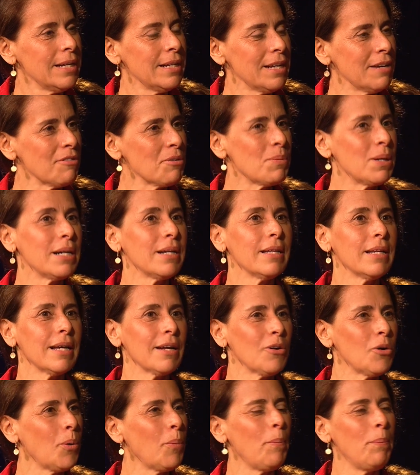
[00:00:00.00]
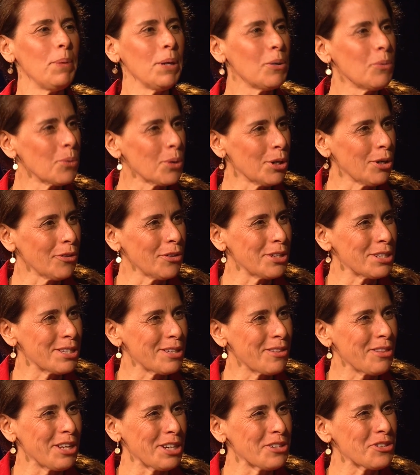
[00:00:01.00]
Never mind that whole big world that
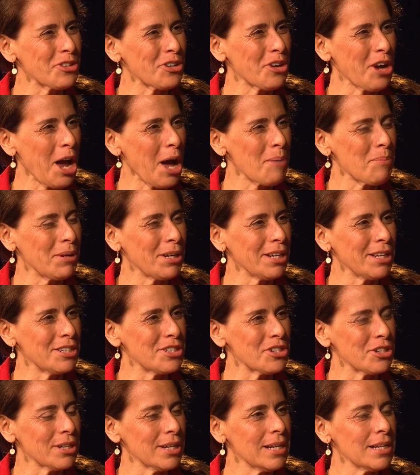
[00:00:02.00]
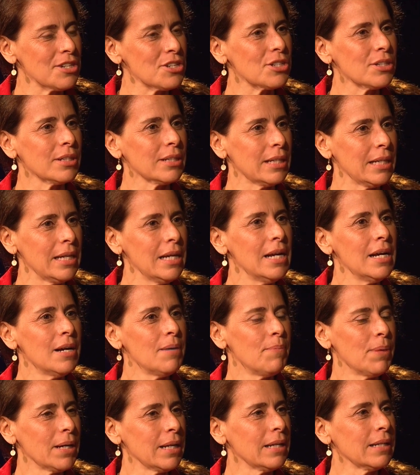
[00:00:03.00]
things that are happening internationally,
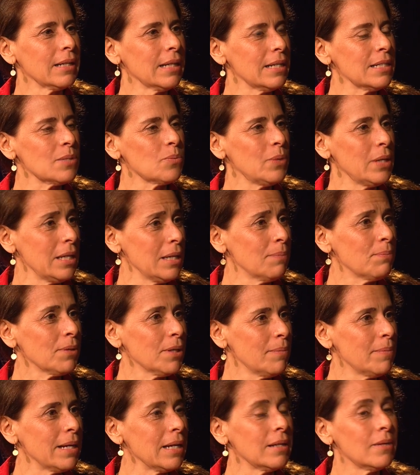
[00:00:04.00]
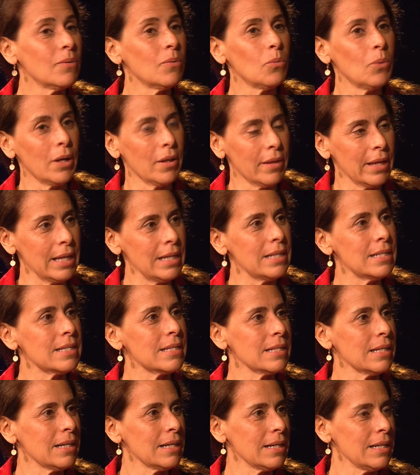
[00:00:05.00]
but unless we implement what they
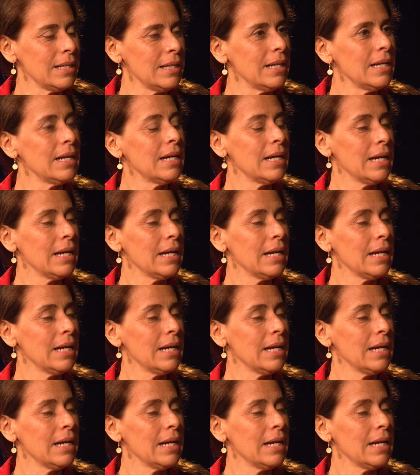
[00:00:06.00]
decide